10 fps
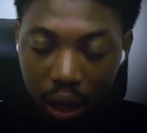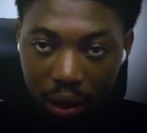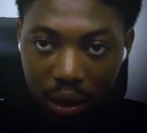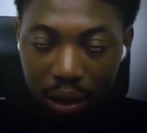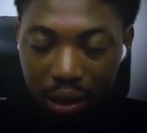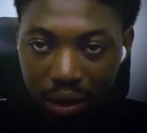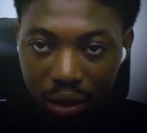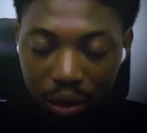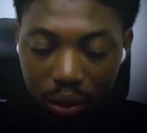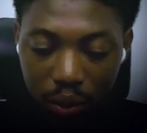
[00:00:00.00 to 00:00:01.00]

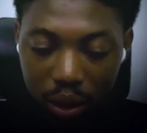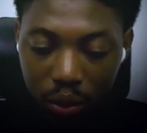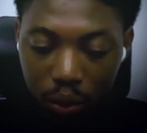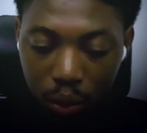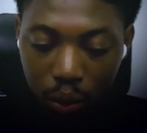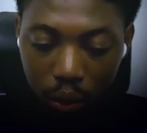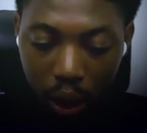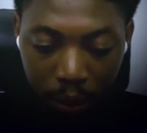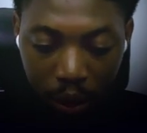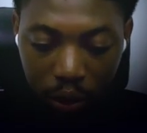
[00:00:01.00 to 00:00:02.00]
stitch.with.google.
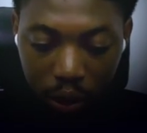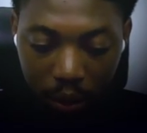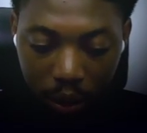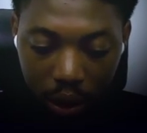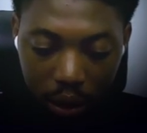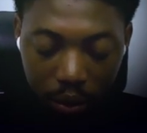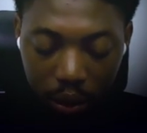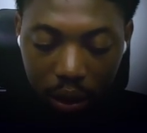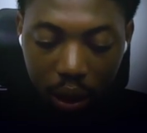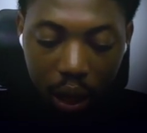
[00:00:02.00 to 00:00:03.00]
I'm not sure I'm correct,
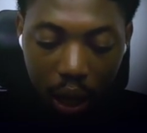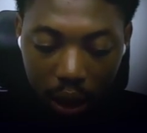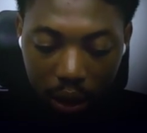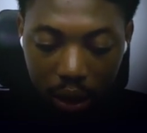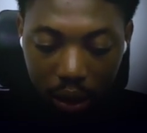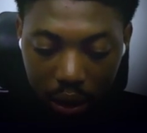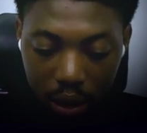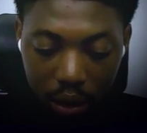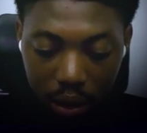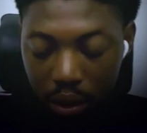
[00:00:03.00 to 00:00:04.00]
but I think
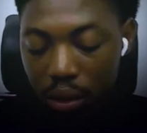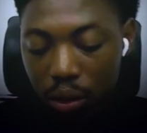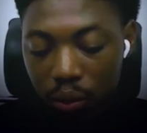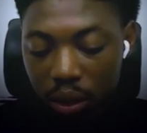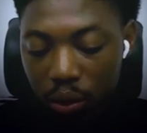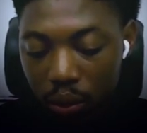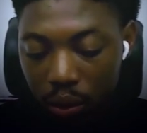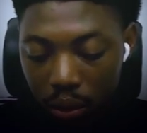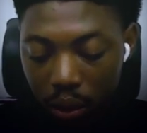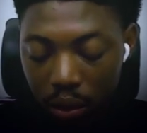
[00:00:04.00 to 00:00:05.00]

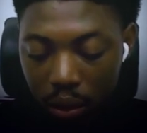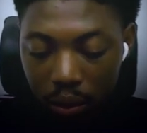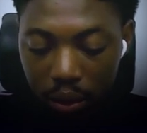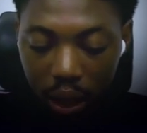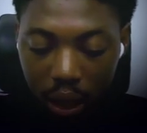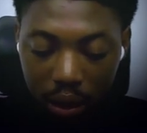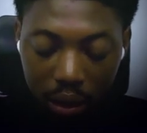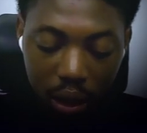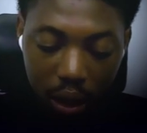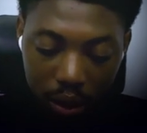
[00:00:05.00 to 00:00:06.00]

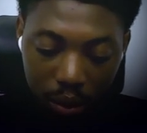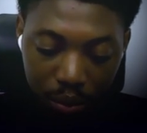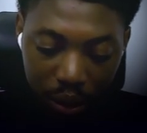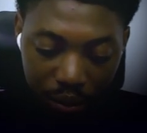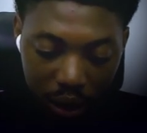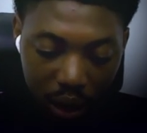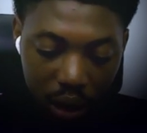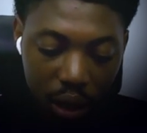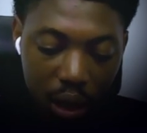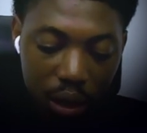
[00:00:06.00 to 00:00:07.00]
stitch.with.google.com/MCP
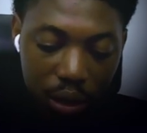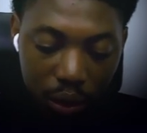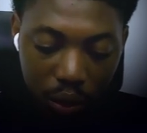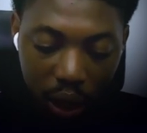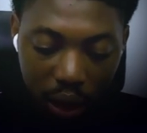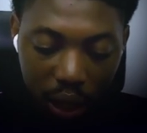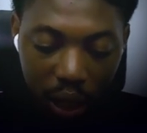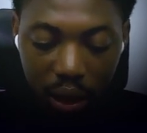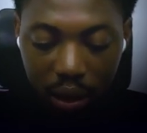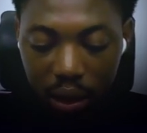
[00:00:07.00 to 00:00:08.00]
basically. So you
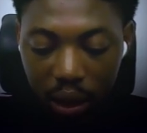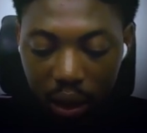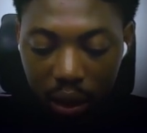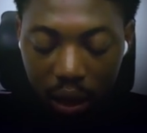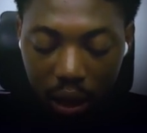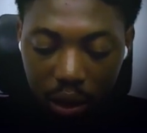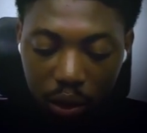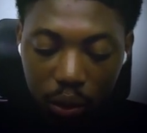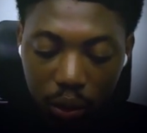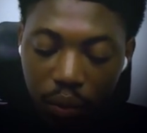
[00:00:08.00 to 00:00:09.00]
enter it, then
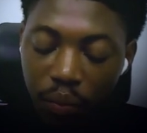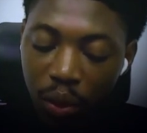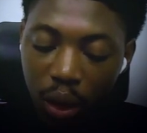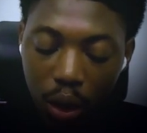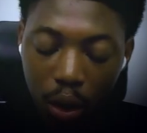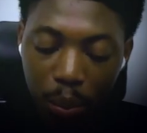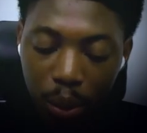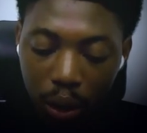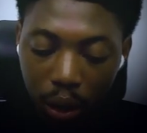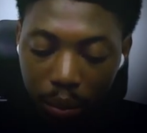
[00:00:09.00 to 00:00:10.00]
it will
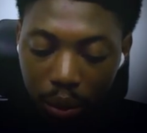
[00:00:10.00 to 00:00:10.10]
open up